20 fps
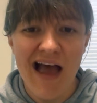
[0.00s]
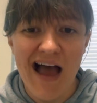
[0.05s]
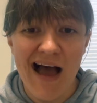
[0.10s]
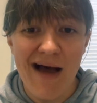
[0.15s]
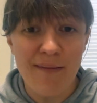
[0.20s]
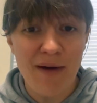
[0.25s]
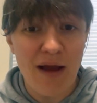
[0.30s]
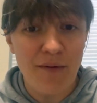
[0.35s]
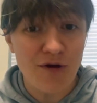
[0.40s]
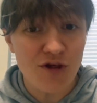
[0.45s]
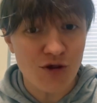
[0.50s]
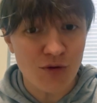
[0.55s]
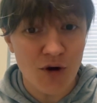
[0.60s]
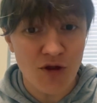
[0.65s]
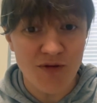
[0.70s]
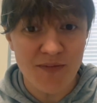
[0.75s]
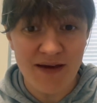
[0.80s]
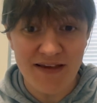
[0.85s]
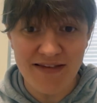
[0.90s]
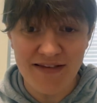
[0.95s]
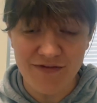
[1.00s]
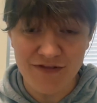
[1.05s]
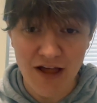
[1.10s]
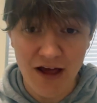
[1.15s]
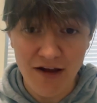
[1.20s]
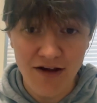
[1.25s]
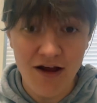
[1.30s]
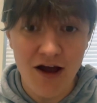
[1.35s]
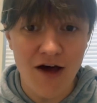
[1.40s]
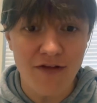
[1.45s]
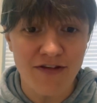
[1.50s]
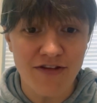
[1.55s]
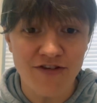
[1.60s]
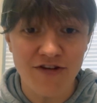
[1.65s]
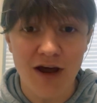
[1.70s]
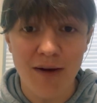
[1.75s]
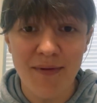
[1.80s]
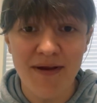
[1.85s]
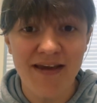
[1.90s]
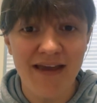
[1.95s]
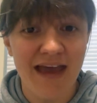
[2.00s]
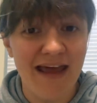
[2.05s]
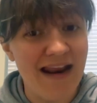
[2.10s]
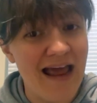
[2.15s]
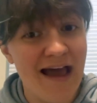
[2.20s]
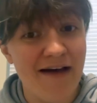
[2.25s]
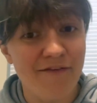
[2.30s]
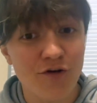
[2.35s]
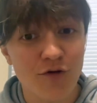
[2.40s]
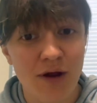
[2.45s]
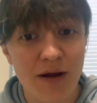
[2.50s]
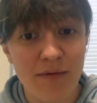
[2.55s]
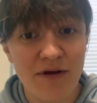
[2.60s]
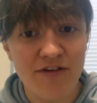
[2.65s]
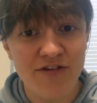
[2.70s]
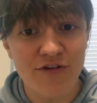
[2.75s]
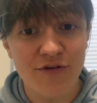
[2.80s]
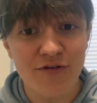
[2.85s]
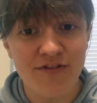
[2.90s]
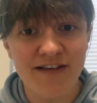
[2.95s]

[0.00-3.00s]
Um, I wish you all the best of luck on this topic and have a great rest of your